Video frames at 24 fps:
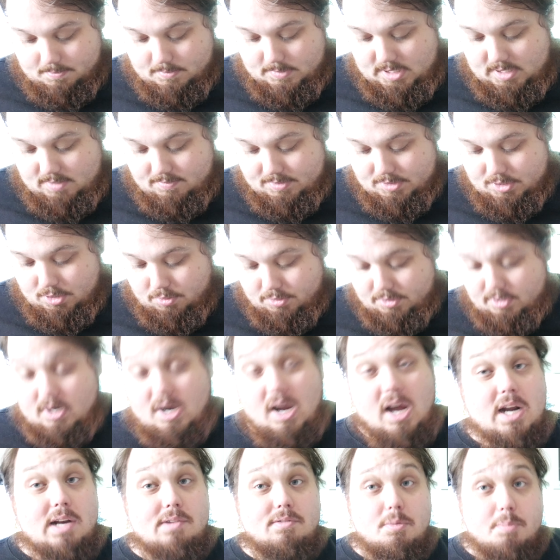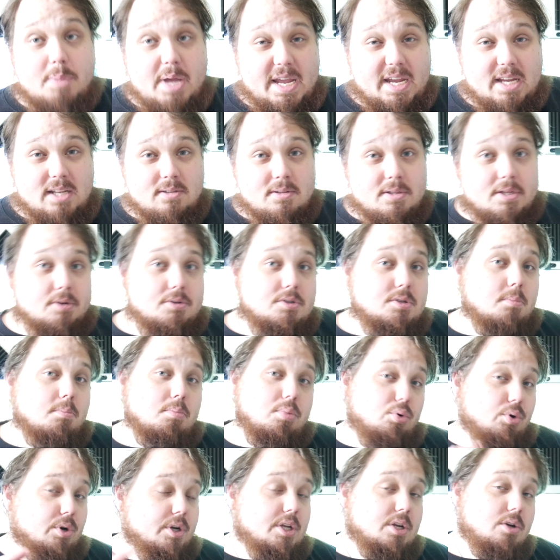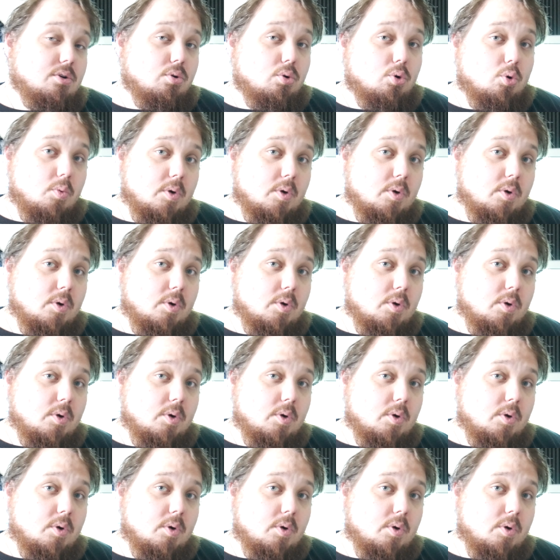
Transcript: Even though they're kind of a pain, there's some pretty cool